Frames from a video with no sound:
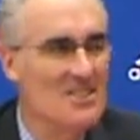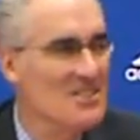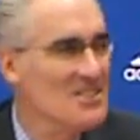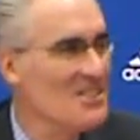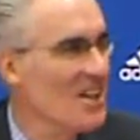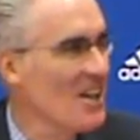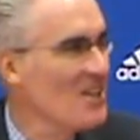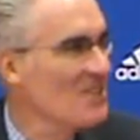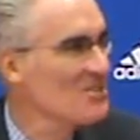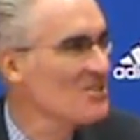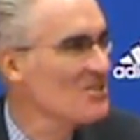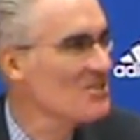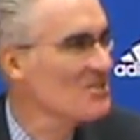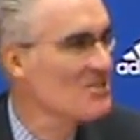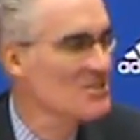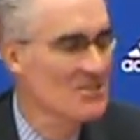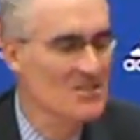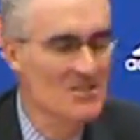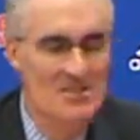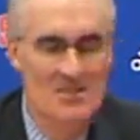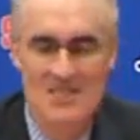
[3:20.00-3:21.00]
You know,
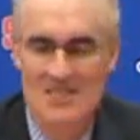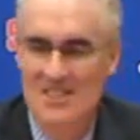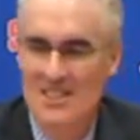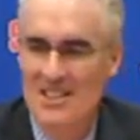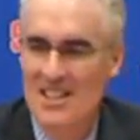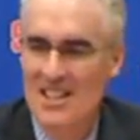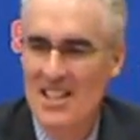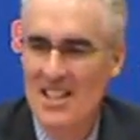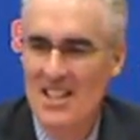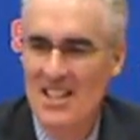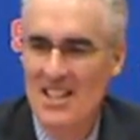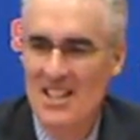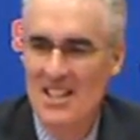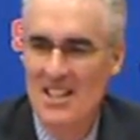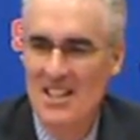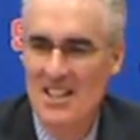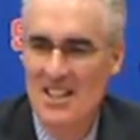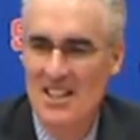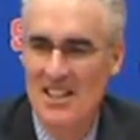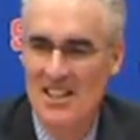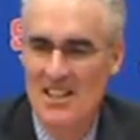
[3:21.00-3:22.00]

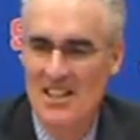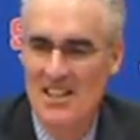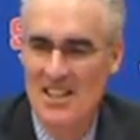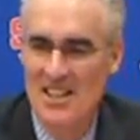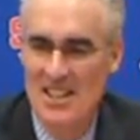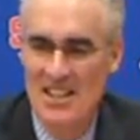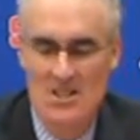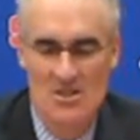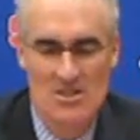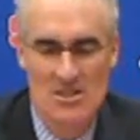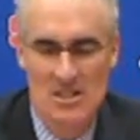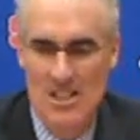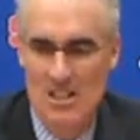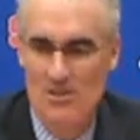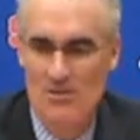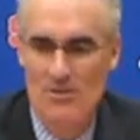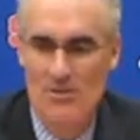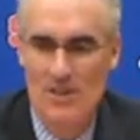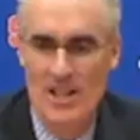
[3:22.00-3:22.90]
he's